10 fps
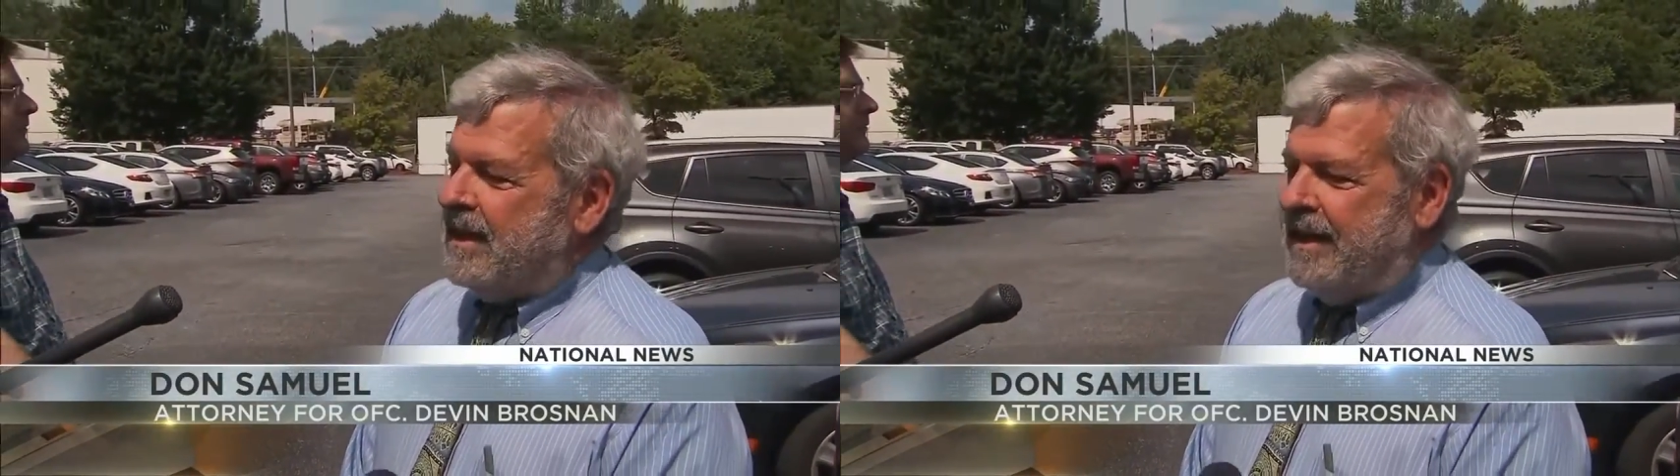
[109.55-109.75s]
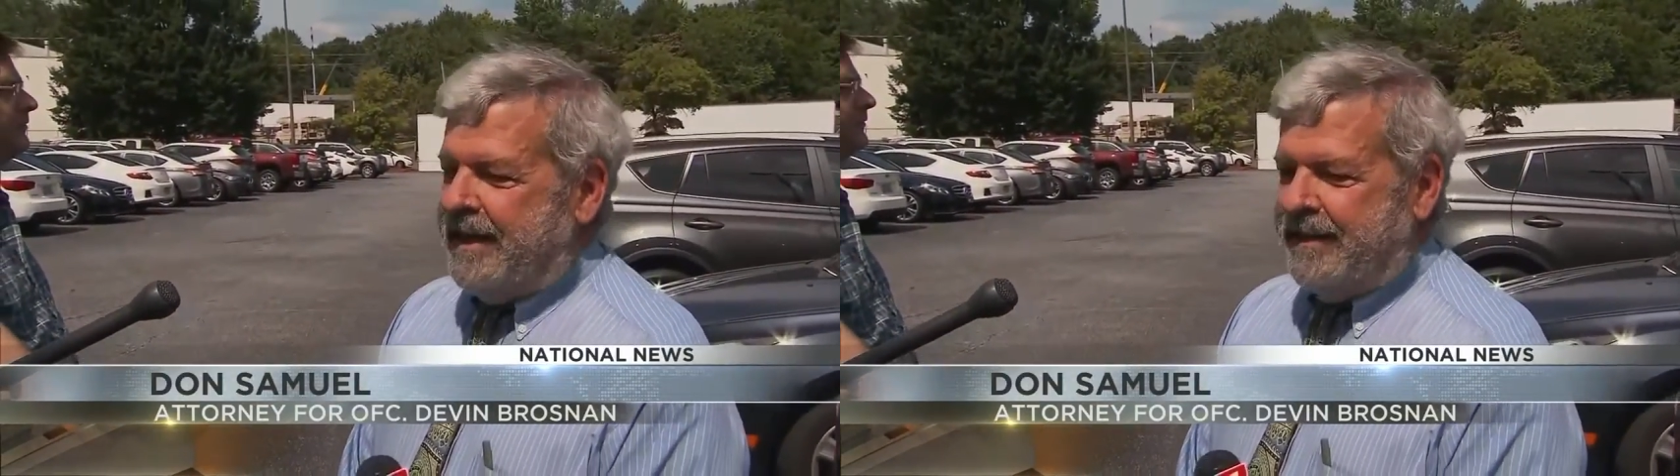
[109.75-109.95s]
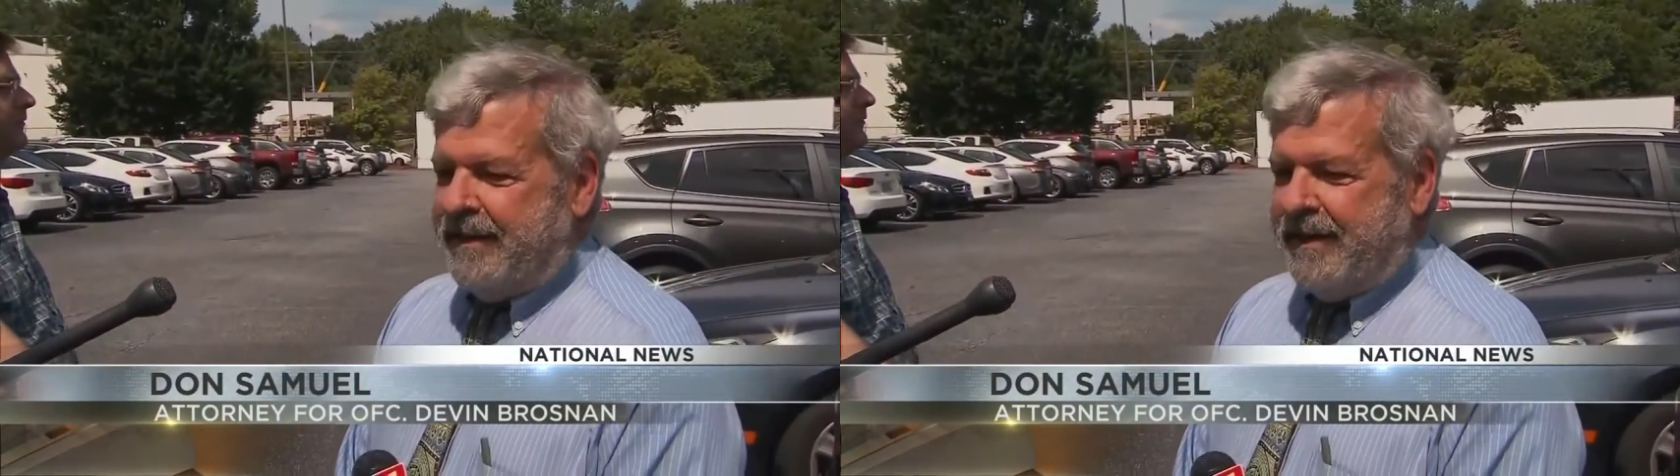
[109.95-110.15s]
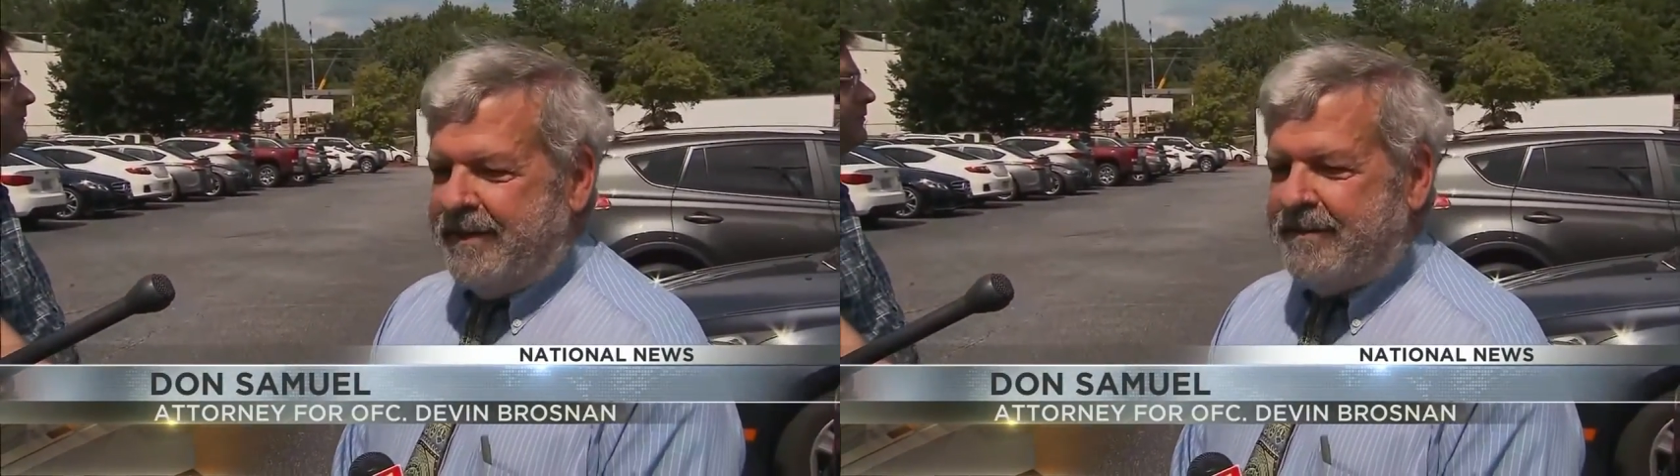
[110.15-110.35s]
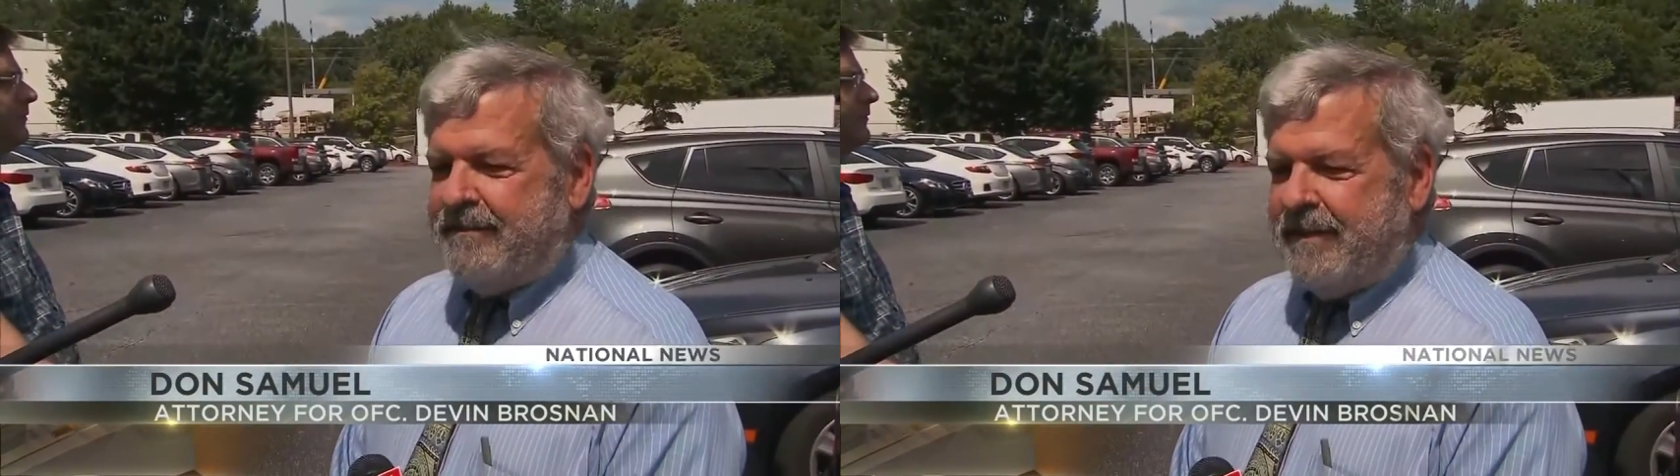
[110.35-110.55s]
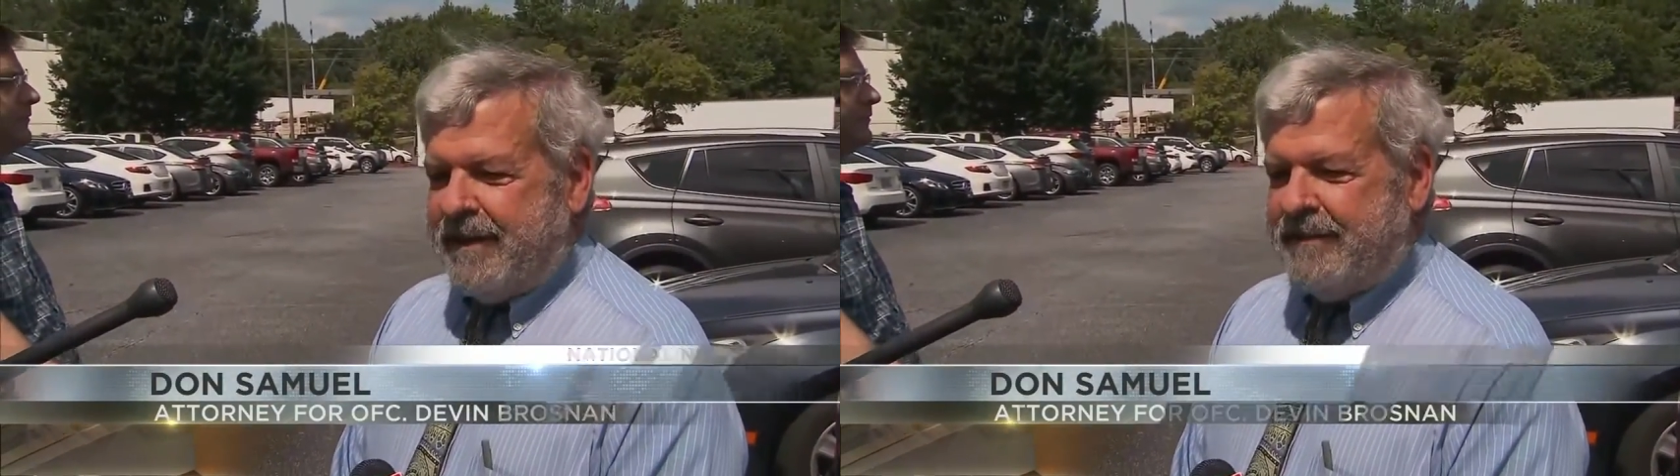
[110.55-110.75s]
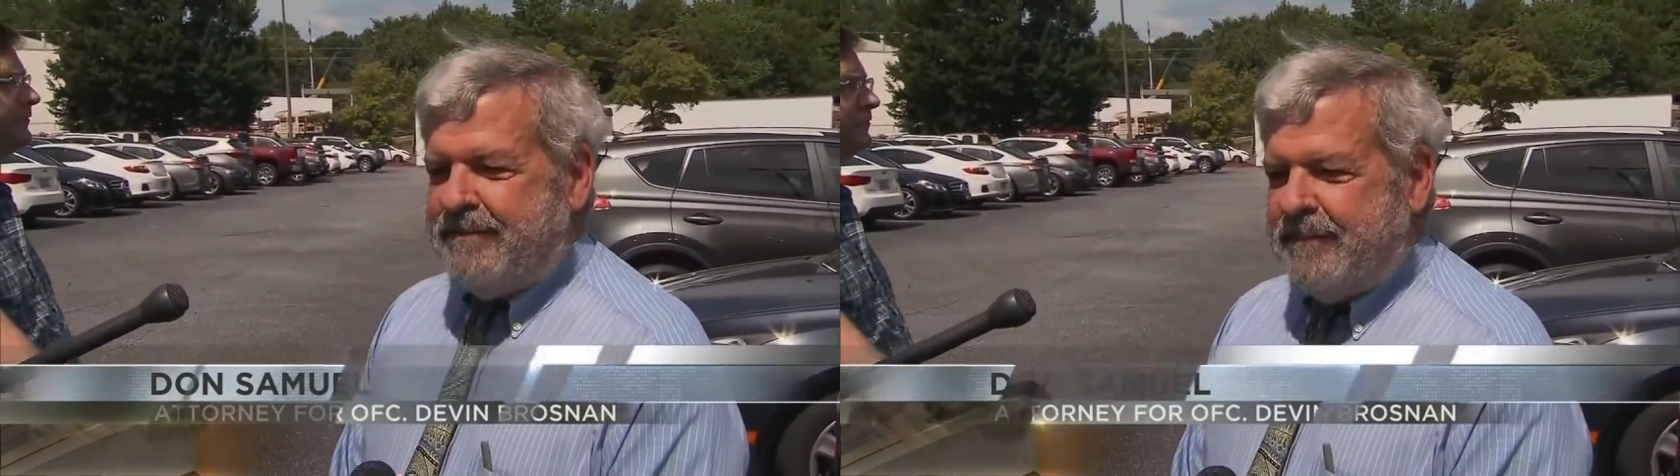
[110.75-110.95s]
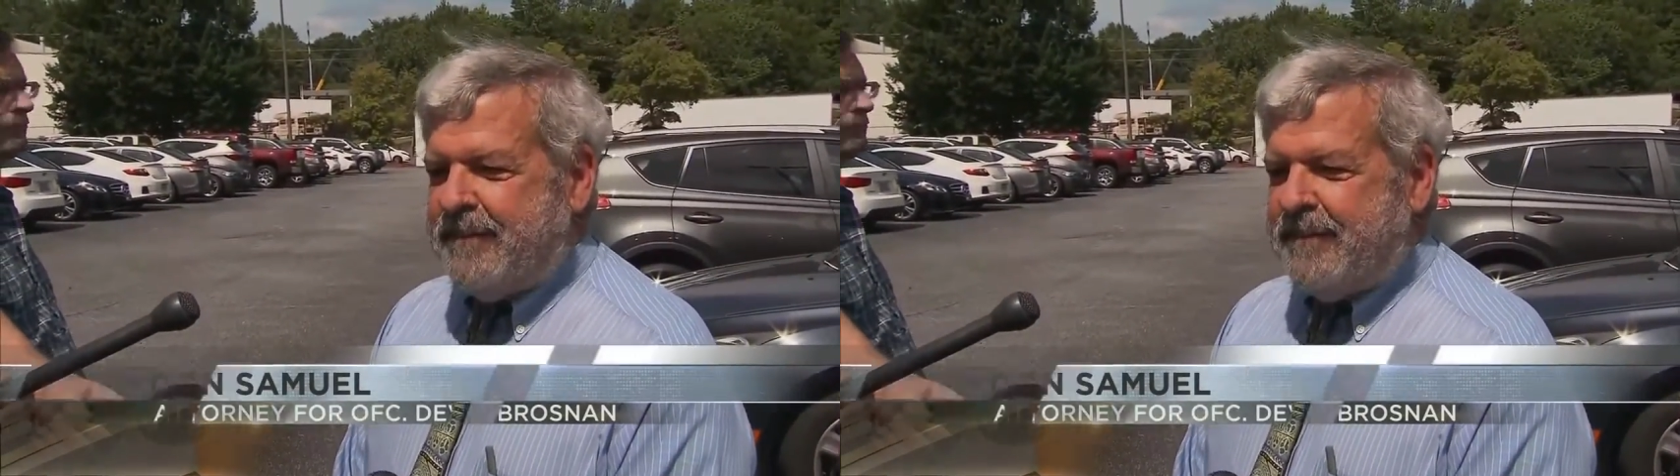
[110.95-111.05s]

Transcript: He, he,